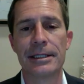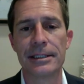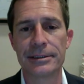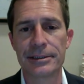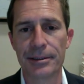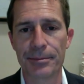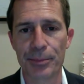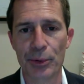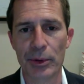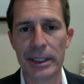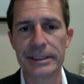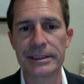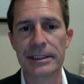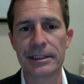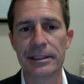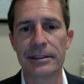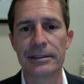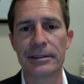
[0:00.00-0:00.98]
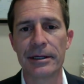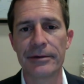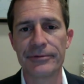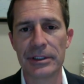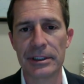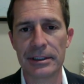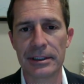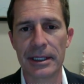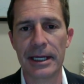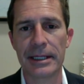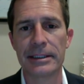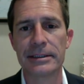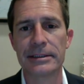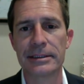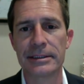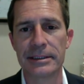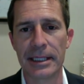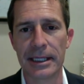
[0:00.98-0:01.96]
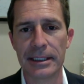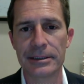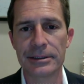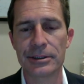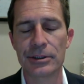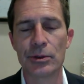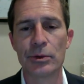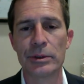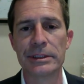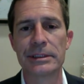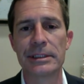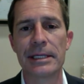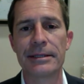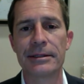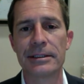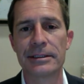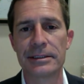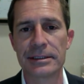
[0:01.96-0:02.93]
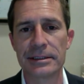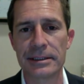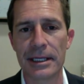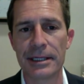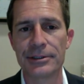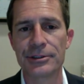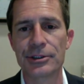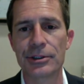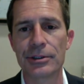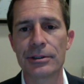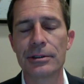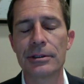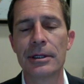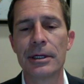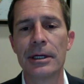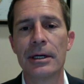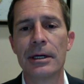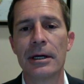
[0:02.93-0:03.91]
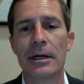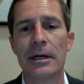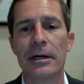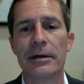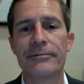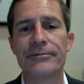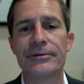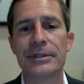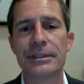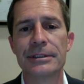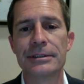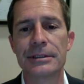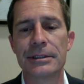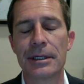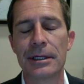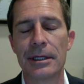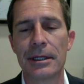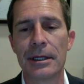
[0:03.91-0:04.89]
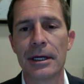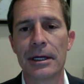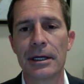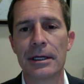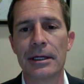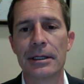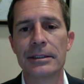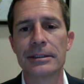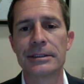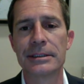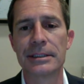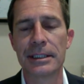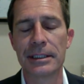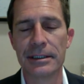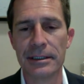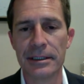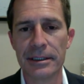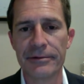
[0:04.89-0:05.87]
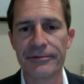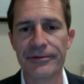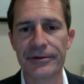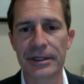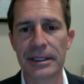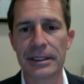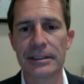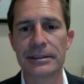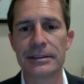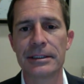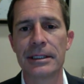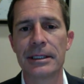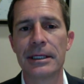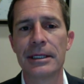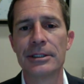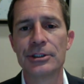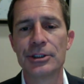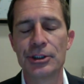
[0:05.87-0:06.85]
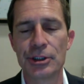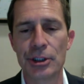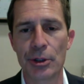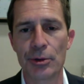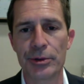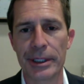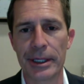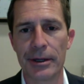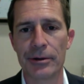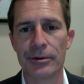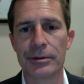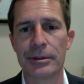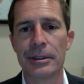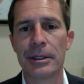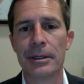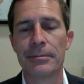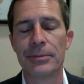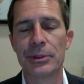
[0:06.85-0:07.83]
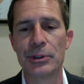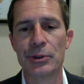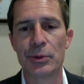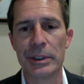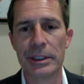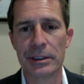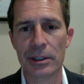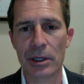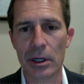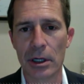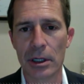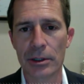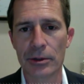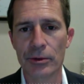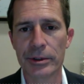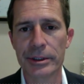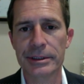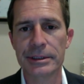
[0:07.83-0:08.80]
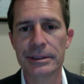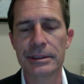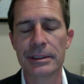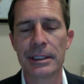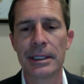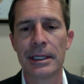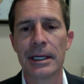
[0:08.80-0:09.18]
is the President of the United States who is at the center of this significant showdown between Congress